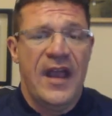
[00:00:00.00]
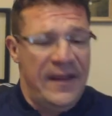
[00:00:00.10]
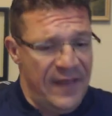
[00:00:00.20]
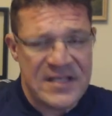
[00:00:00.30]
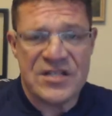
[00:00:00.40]

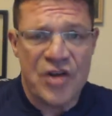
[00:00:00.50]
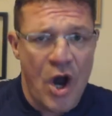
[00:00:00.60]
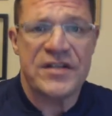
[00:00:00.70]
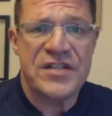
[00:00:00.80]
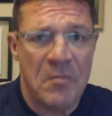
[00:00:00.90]
And let's
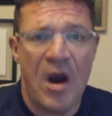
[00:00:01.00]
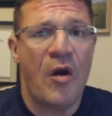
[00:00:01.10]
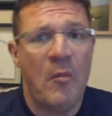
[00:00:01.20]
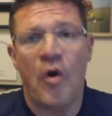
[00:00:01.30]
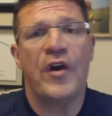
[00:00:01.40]
talk
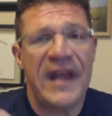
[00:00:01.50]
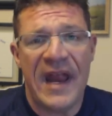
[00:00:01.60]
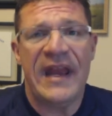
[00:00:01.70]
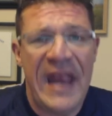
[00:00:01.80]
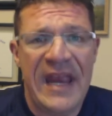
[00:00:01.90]
tomorrow morning
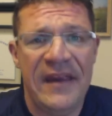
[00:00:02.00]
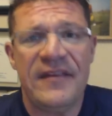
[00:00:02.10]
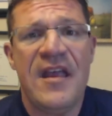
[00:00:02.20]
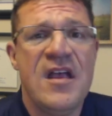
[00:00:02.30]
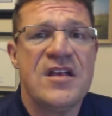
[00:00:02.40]
at
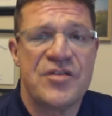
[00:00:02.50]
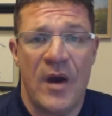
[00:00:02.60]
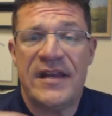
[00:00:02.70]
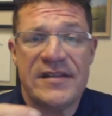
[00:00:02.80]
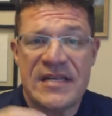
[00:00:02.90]
8 so
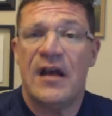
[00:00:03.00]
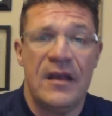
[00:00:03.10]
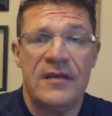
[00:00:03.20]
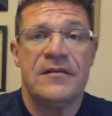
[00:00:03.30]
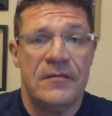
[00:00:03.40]
I can
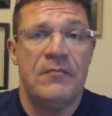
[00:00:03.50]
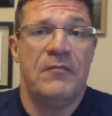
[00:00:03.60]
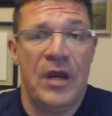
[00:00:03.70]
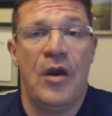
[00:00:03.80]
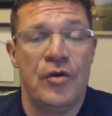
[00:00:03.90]

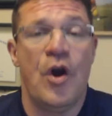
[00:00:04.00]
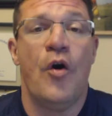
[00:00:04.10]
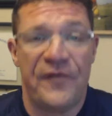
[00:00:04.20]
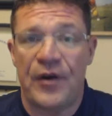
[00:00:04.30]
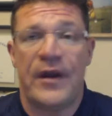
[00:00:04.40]

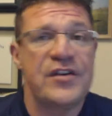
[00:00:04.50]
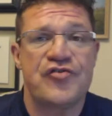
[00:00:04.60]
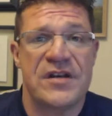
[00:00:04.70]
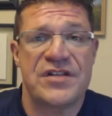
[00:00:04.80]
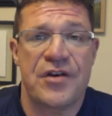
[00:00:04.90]
know if you're
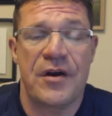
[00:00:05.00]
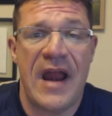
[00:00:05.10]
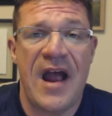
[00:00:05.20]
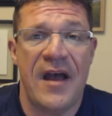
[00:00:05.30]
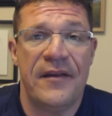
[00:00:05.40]
interested or
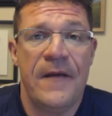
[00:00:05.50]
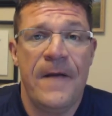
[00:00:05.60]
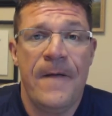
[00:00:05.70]
not.